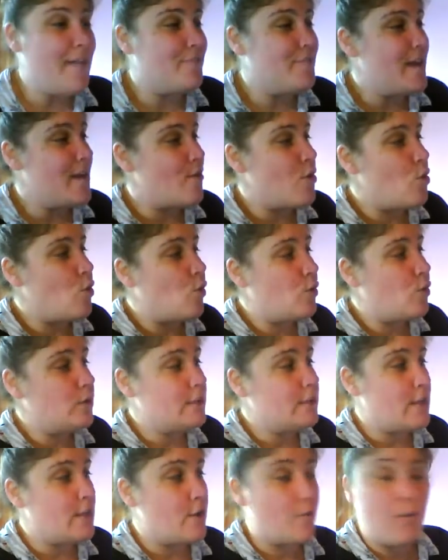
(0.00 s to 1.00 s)
And there are
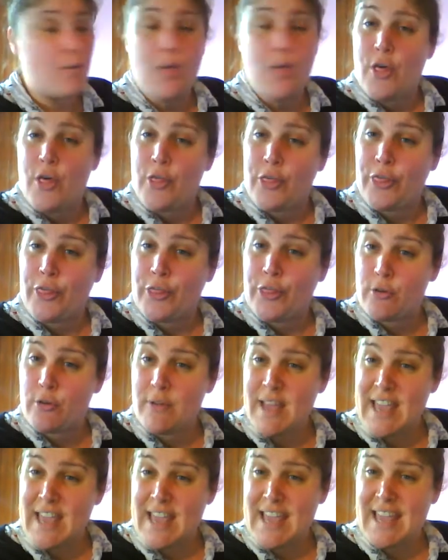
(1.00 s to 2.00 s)
also
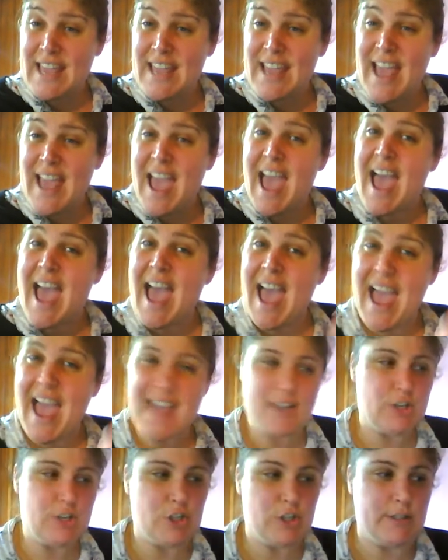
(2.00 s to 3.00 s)
3
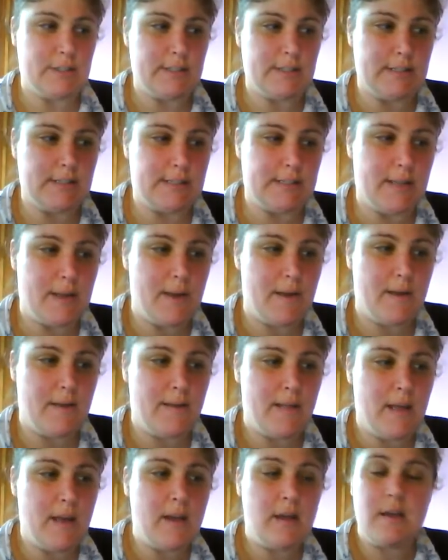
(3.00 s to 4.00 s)
actions.
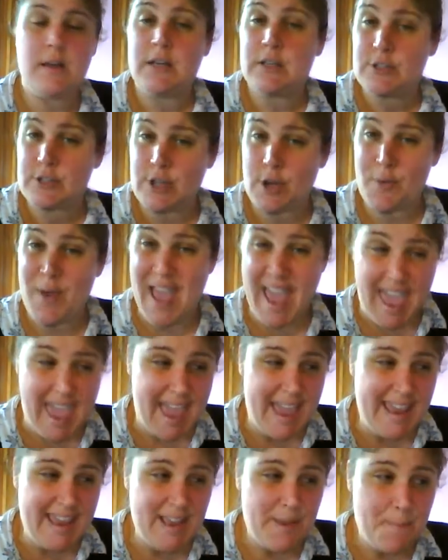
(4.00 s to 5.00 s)
So
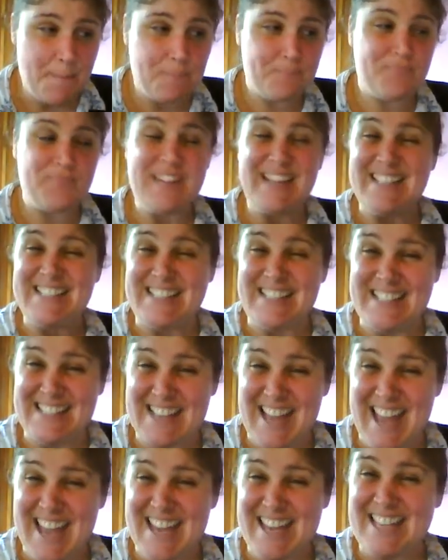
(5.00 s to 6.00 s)
A
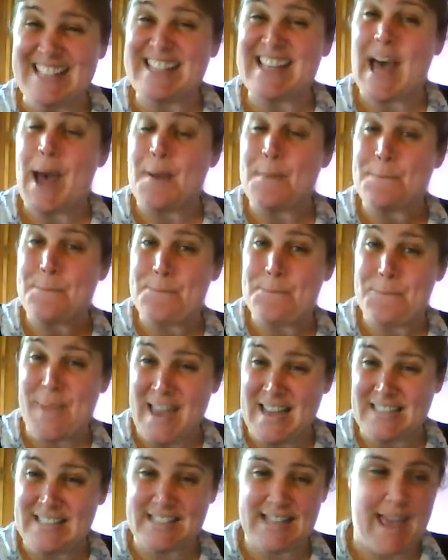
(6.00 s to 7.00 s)
stays at
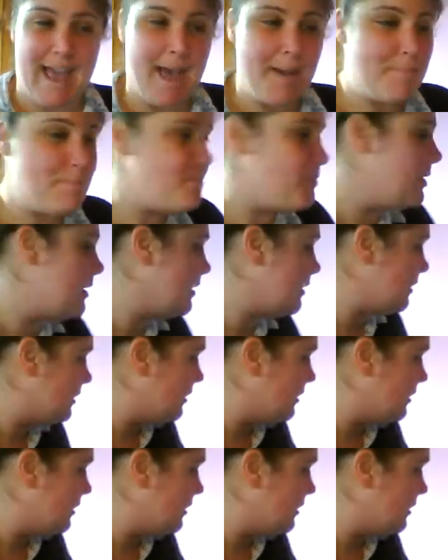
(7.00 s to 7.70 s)
base camp.